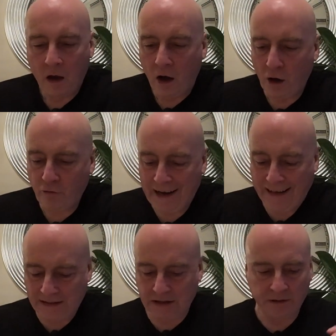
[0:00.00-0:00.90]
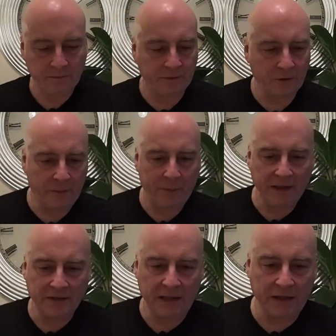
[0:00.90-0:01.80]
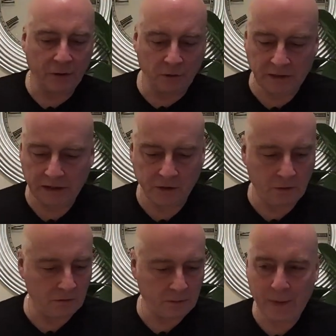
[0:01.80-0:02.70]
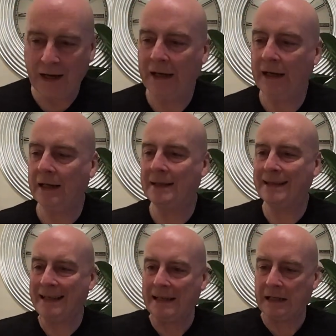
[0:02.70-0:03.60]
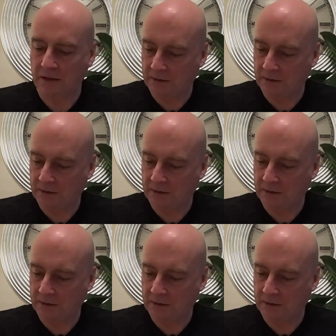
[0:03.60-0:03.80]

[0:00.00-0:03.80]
All right, before the pies get cold, let's go on to pie D.